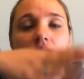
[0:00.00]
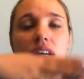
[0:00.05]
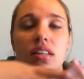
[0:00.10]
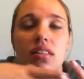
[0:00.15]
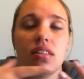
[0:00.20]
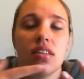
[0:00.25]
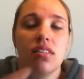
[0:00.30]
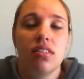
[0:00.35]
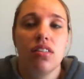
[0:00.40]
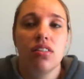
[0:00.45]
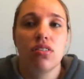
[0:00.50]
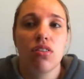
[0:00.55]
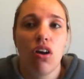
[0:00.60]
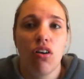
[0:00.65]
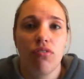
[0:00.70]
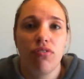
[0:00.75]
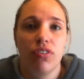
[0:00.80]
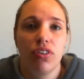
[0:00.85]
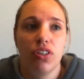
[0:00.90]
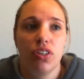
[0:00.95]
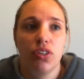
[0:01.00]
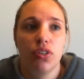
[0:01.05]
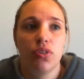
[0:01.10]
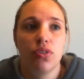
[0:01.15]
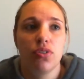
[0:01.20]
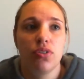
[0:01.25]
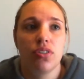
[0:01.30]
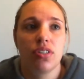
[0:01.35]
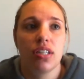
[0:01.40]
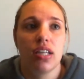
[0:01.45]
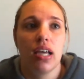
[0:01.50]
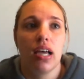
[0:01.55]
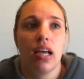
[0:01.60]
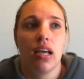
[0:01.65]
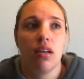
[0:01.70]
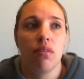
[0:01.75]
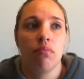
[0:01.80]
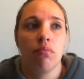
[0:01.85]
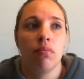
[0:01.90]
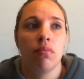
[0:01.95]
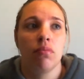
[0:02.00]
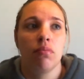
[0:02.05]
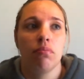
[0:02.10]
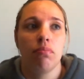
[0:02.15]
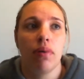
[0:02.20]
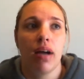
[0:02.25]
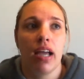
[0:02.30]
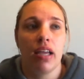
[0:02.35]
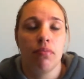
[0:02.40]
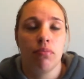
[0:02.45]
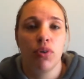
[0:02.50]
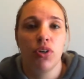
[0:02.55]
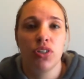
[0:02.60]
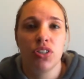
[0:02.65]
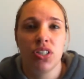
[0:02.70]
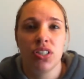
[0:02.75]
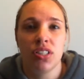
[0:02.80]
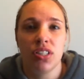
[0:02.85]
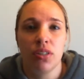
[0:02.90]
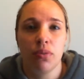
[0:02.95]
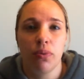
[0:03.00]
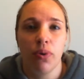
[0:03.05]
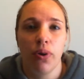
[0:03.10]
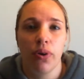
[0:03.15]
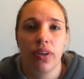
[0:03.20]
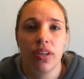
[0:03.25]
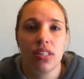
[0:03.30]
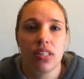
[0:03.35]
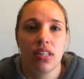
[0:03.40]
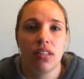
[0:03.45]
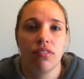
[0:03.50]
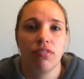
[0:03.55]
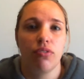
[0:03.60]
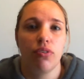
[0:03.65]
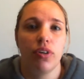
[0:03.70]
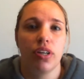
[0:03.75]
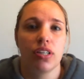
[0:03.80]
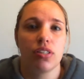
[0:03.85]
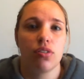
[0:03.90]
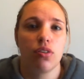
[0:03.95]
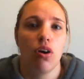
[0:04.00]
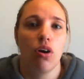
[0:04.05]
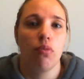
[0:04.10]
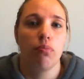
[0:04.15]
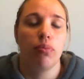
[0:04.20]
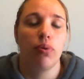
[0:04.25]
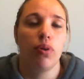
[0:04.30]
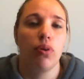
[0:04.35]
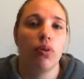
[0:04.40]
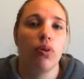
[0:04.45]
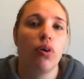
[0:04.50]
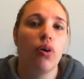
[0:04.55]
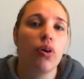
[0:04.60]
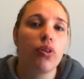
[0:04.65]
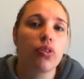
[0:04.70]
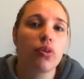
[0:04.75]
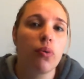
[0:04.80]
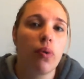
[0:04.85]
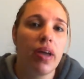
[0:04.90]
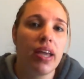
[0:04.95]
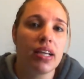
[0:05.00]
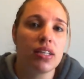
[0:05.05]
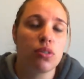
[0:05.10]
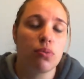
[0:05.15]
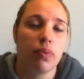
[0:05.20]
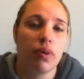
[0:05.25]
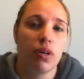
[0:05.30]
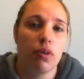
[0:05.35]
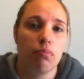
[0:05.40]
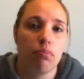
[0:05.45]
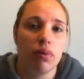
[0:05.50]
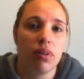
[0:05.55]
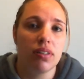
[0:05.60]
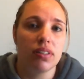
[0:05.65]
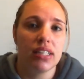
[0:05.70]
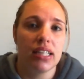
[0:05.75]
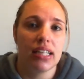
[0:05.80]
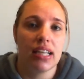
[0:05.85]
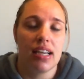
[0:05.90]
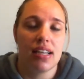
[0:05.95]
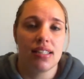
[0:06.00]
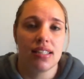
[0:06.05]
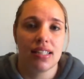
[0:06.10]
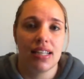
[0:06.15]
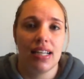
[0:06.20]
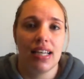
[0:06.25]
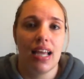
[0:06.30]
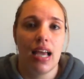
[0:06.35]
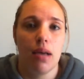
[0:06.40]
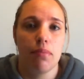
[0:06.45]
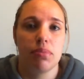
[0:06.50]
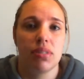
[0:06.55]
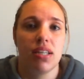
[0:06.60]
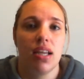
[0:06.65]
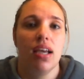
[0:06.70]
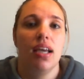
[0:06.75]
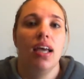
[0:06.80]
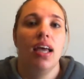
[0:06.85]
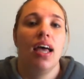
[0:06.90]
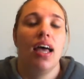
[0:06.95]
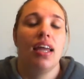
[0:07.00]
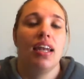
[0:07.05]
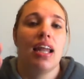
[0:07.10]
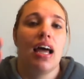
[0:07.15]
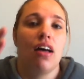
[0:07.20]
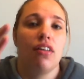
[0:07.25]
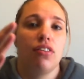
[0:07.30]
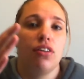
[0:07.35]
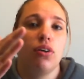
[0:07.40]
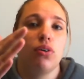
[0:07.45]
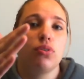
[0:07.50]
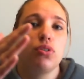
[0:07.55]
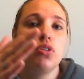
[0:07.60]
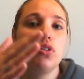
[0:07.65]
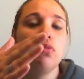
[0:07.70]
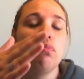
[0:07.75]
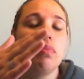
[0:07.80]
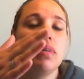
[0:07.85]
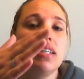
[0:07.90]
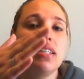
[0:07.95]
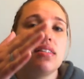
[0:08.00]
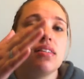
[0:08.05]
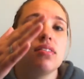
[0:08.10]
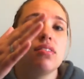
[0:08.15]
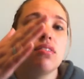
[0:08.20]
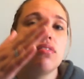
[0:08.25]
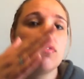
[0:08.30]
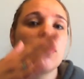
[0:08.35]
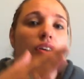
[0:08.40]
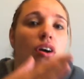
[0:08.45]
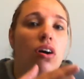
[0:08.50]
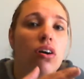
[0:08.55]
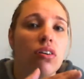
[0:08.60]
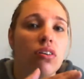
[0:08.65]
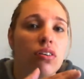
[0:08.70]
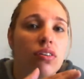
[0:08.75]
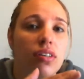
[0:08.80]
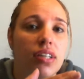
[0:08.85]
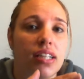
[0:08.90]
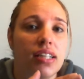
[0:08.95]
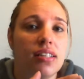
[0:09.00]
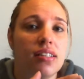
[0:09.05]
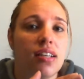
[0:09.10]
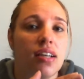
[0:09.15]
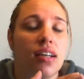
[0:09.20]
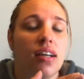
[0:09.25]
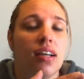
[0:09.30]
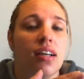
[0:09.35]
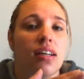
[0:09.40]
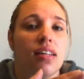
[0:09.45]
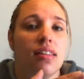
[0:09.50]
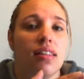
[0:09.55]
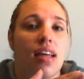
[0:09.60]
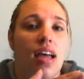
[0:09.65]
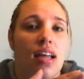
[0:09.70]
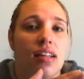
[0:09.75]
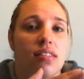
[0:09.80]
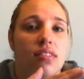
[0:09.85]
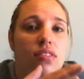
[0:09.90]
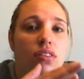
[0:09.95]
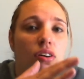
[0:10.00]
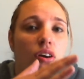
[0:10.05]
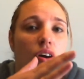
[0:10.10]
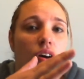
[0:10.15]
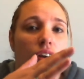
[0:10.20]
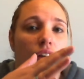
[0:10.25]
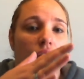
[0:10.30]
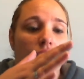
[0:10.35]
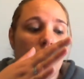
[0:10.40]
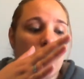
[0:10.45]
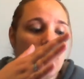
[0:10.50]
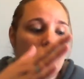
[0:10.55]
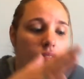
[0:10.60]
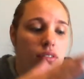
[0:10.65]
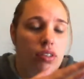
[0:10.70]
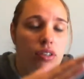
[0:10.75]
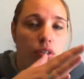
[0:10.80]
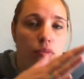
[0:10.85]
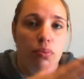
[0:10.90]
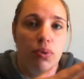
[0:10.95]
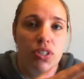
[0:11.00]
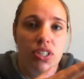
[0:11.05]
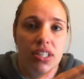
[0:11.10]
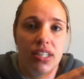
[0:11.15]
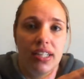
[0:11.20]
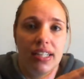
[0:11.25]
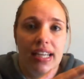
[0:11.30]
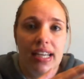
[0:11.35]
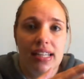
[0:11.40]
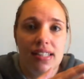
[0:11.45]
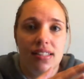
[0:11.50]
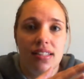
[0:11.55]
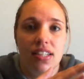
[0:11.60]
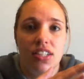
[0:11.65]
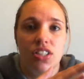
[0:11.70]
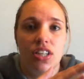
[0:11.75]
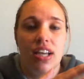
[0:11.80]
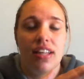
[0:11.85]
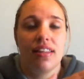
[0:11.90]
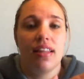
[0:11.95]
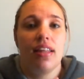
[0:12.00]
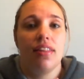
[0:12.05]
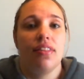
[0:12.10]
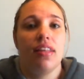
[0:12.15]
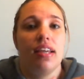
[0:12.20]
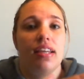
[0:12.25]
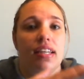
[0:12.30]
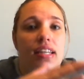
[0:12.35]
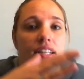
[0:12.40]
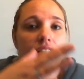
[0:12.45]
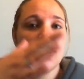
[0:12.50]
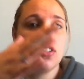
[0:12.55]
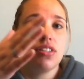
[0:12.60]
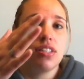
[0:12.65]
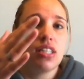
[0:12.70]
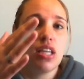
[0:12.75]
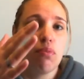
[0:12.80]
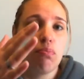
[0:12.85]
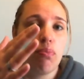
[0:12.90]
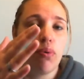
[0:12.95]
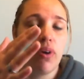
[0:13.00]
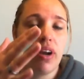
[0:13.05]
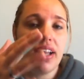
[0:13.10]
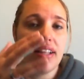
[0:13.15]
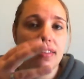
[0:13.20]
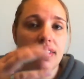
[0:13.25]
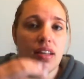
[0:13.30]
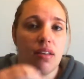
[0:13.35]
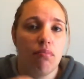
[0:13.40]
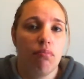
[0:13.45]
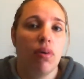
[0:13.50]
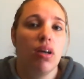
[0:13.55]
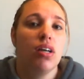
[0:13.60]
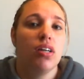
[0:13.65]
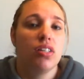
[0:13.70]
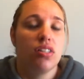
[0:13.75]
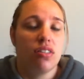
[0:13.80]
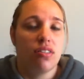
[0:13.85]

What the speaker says: This is often used by emergency workers in, for example, earthquakes, where a building has collapsed and now there are 2 pieces of concrete that are, you know, pushing against each other, and they need to separate them to